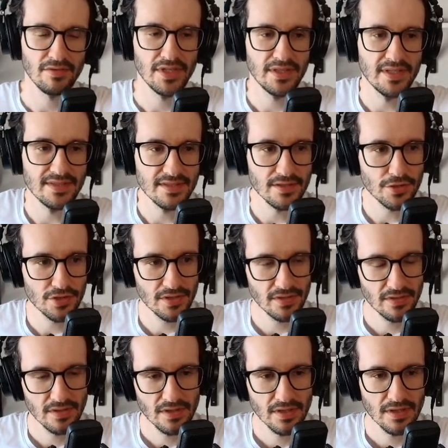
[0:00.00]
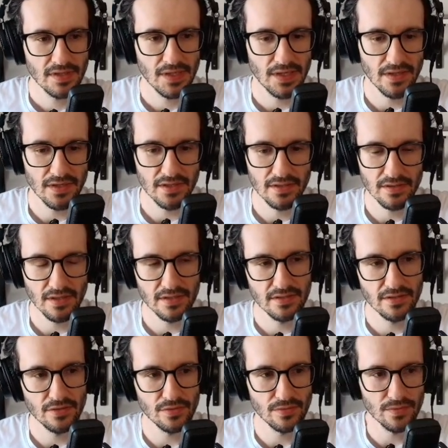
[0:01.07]
decision, I
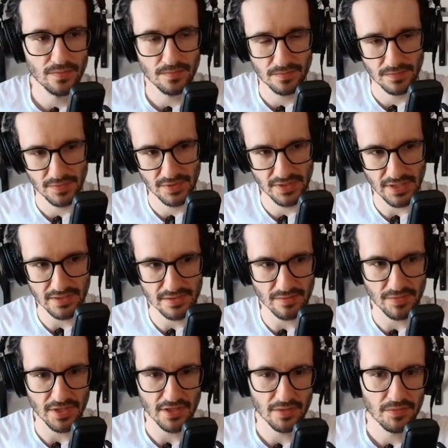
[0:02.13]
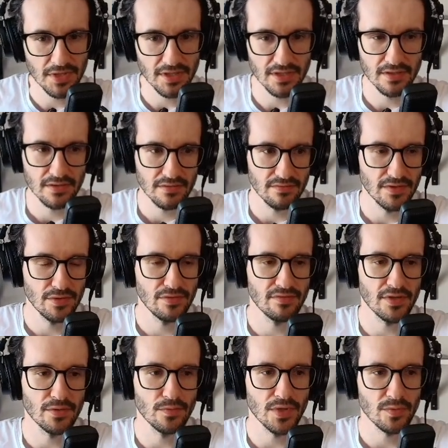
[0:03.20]
need to take some time and
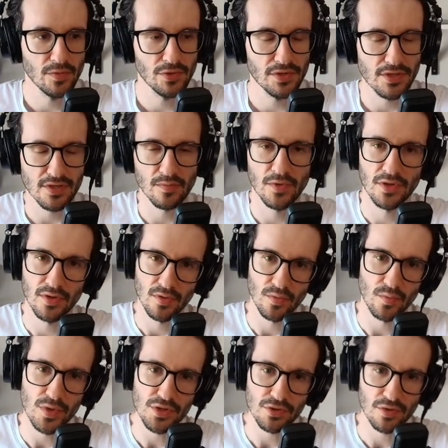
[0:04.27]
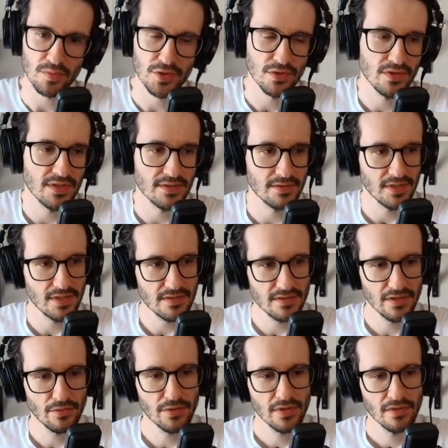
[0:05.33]
verify one more time which option is
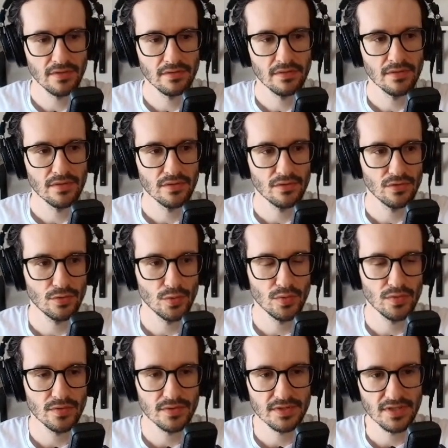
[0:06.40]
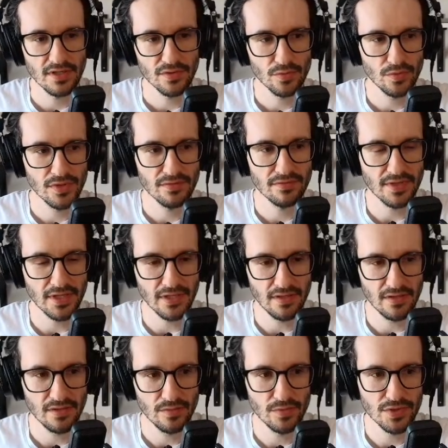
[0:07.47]
easier to start with
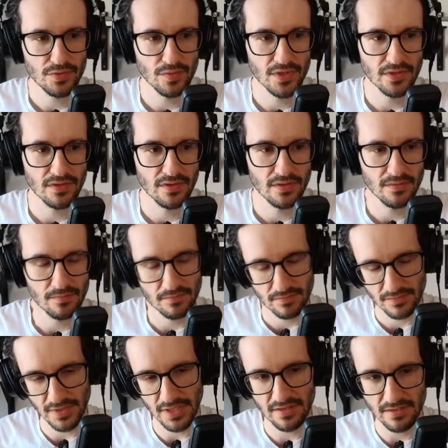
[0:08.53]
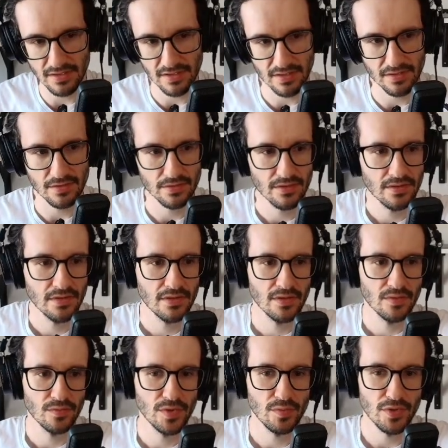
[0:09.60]
and which one at the end
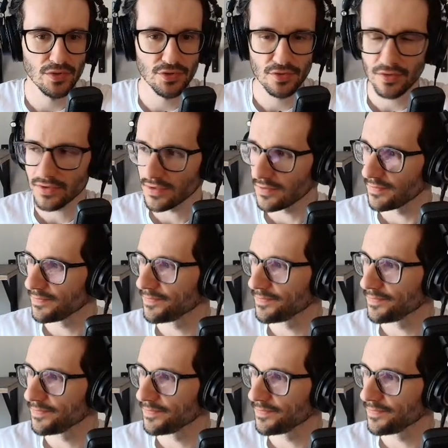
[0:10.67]
we will choose.